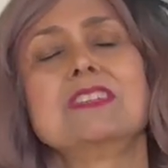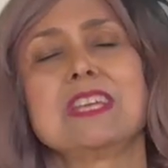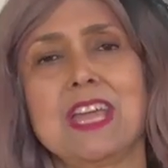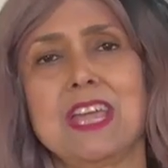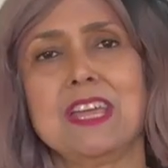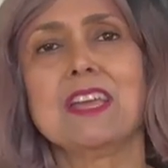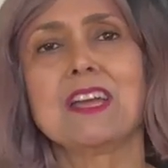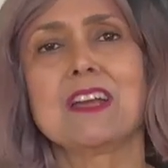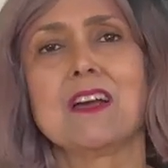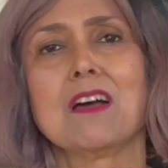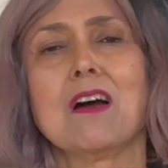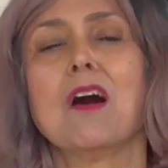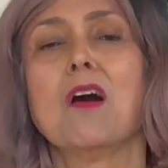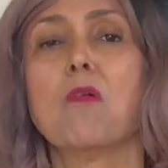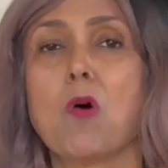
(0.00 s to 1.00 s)
take
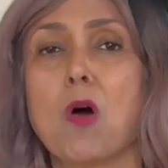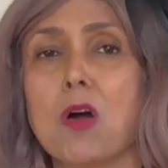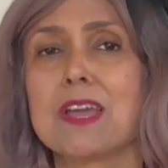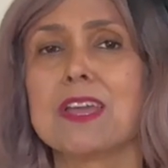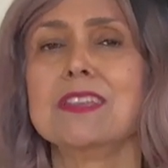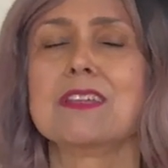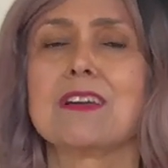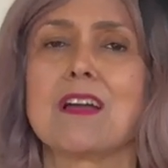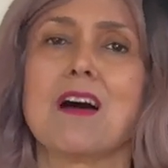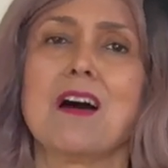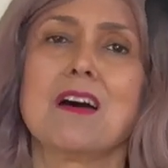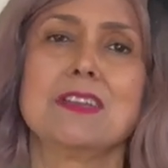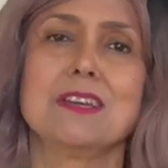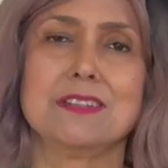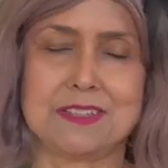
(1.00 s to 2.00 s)
a walk in the
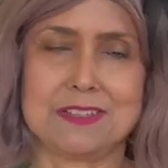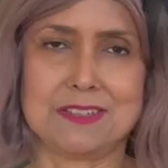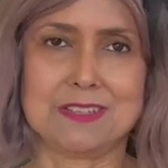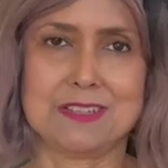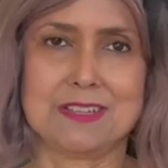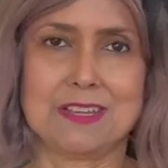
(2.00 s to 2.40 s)
garden